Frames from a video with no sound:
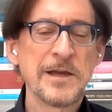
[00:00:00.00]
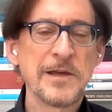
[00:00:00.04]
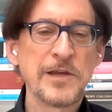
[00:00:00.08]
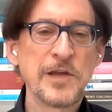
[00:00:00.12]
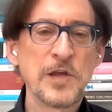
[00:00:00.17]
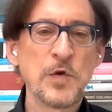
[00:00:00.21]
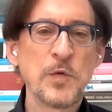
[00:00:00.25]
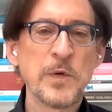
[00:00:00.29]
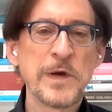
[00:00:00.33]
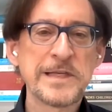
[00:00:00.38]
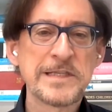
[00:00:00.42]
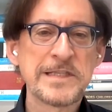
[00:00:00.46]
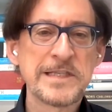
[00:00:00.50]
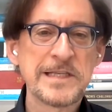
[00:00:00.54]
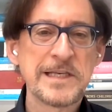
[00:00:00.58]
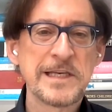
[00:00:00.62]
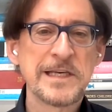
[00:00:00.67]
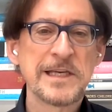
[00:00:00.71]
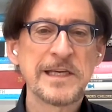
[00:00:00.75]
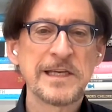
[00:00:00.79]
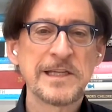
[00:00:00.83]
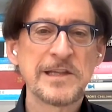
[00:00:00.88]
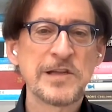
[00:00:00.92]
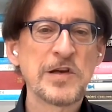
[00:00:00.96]

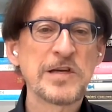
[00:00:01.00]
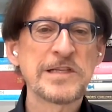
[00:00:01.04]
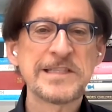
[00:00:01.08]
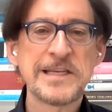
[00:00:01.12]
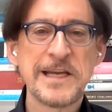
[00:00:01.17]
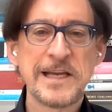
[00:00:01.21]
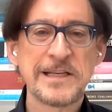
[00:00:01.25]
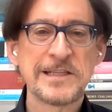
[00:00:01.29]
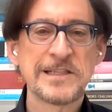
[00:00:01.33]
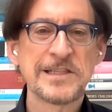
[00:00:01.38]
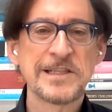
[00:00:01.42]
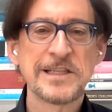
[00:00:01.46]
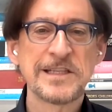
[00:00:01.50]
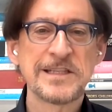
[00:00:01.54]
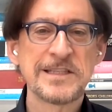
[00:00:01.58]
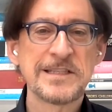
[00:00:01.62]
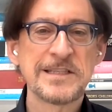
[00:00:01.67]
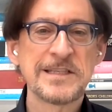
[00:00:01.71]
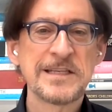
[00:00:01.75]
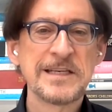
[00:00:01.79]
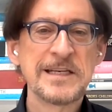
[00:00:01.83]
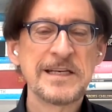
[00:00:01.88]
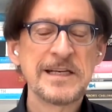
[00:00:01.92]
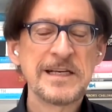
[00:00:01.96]
USC in Los Angeles.
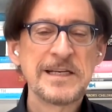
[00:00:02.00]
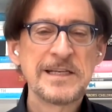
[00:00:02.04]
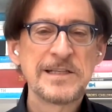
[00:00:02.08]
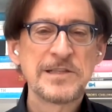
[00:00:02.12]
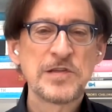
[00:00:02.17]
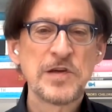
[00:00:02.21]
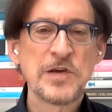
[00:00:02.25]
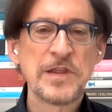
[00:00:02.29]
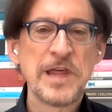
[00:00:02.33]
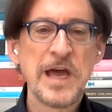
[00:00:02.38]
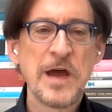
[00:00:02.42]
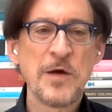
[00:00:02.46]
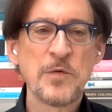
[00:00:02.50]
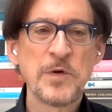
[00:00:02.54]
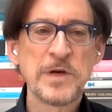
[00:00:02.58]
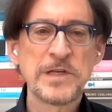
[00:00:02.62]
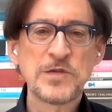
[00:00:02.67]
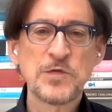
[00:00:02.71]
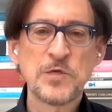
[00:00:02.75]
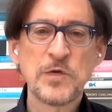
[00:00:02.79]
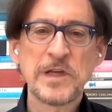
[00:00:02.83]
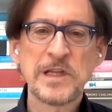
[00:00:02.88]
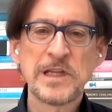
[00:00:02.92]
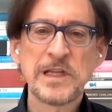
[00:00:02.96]
So that was
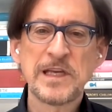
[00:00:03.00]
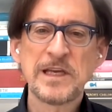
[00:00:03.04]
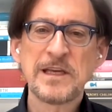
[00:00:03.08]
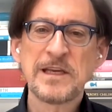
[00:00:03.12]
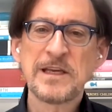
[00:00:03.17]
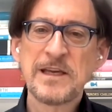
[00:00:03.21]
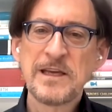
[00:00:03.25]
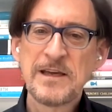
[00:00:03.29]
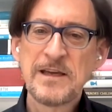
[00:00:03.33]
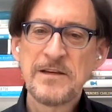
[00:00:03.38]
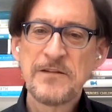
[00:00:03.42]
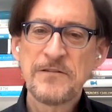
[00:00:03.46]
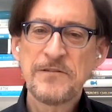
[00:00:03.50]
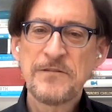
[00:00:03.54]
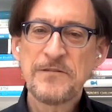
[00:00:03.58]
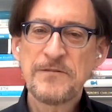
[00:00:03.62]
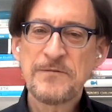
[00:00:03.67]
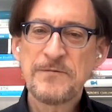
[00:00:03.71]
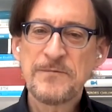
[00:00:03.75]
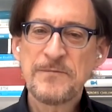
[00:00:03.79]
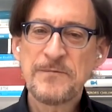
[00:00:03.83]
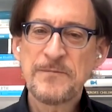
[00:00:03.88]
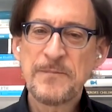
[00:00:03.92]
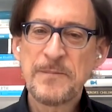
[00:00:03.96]
really
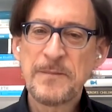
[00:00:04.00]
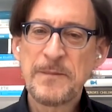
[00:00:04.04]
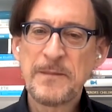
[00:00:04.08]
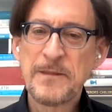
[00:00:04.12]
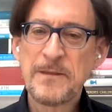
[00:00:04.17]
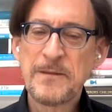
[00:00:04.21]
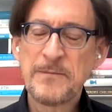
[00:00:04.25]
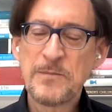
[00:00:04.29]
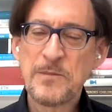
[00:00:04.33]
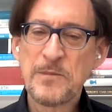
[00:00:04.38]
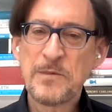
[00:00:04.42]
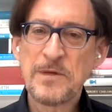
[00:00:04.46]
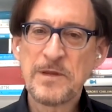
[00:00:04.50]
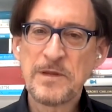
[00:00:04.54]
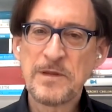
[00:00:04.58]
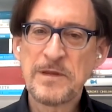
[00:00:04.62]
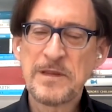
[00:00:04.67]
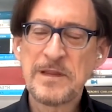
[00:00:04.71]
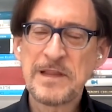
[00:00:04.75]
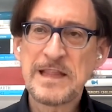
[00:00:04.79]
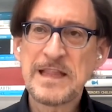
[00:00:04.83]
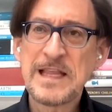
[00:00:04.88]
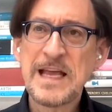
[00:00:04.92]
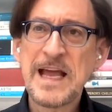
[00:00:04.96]

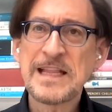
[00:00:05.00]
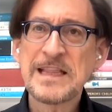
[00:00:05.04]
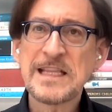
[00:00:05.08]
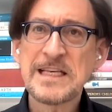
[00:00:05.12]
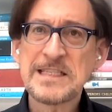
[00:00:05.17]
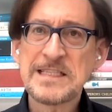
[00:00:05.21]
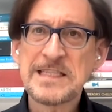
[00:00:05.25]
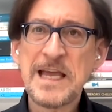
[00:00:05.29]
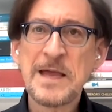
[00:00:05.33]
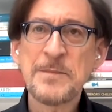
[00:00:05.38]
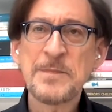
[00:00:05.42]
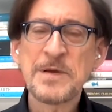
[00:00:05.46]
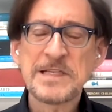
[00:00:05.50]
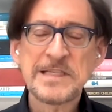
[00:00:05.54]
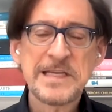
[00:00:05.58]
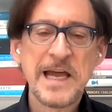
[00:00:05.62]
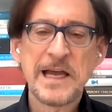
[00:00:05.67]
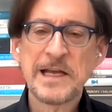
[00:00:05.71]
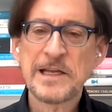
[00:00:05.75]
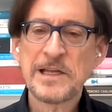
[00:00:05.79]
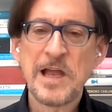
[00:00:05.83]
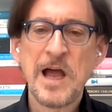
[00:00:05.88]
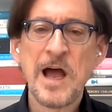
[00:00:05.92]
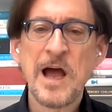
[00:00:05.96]
at the same
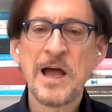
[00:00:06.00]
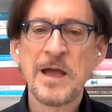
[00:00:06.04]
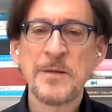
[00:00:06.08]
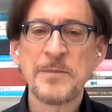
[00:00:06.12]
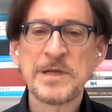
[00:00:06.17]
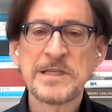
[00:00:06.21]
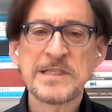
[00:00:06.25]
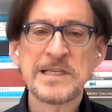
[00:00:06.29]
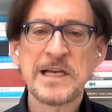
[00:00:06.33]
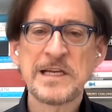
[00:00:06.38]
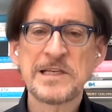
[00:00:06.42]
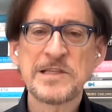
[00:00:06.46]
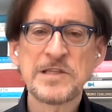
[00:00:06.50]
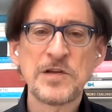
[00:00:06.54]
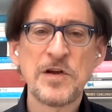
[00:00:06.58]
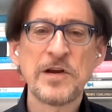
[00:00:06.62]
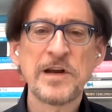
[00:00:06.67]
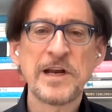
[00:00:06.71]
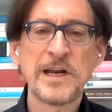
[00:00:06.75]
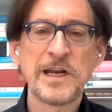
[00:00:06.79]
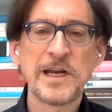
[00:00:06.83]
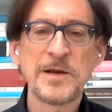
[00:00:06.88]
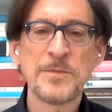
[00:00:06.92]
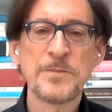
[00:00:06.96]
exact time as I
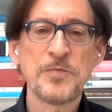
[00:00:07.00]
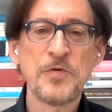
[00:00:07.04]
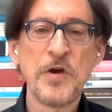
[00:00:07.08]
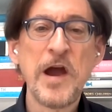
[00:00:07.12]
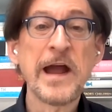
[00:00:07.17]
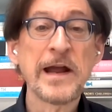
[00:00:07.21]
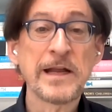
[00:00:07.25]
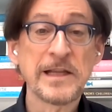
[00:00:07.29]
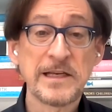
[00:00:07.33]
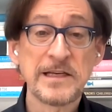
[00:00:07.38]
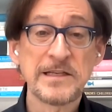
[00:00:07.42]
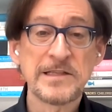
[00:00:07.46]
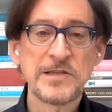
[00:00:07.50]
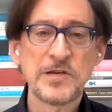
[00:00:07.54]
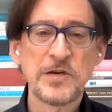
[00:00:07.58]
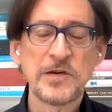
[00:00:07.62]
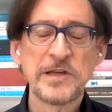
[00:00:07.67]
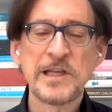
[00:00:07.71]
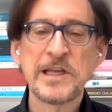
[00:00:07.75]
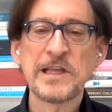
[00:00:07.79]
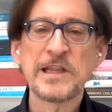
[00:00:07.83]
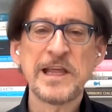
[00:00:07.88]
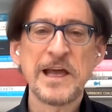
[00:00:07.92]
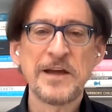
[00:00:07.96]
started in practice. So I
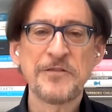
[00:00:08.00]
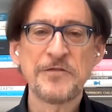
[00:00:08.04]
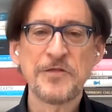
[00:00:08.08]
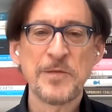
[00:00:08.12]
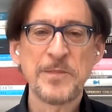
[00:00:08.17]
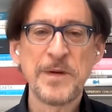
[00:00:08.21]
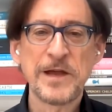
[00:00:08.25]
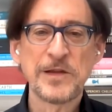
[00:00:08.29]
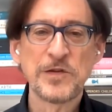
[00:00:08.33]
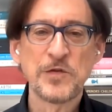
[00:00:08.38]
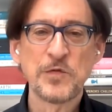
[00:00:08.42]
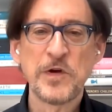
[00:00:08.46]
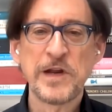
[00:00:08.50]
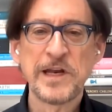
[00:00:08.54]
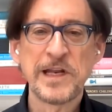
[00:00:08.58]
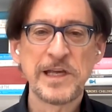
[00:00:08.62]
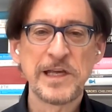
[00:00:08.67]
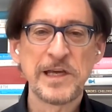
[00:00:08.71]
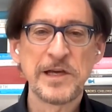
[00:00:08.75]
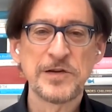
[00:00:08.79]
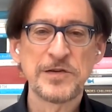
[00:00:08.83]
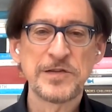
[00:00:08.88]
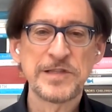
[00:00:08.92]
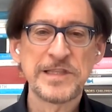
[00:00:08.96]
did that for about 20
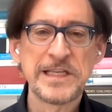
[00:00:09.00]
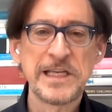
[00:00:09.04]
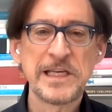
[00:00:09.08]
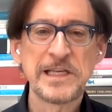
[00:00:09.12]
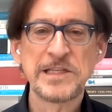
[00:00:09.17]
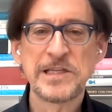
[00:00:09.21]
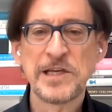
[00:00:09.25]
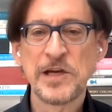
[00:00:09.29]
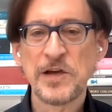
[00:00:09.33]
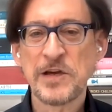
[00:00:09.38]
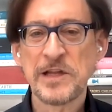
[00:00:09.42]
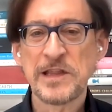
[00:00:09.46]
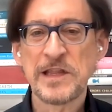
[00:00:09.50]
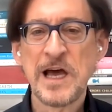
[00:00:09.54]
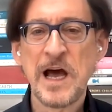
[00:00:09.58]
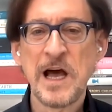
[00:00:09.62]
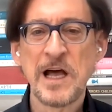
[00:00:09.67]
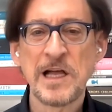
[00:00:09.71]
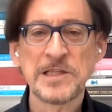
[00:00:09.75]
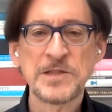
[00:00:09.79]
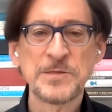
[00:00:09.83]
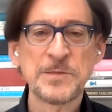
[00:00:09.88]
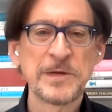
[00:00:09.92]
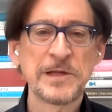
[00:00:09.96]
years, teaching in the
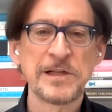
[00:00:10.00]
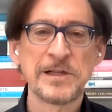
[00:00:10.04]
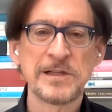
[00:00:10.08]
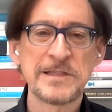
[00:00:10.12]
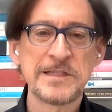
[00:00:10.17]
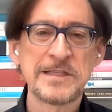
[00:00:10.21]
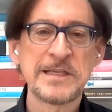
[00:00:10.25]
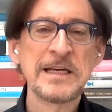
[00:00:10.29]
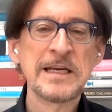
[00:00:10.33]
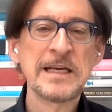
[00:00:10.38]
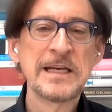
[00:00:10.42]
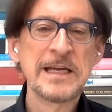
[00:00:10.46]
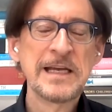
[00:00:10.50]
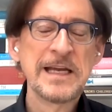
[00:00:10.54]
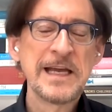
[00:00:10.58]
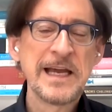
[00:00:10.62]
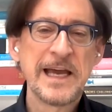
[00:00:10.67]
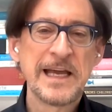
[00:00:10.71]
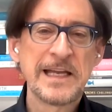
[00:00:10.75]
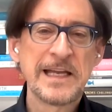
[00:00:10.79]
hospitals, et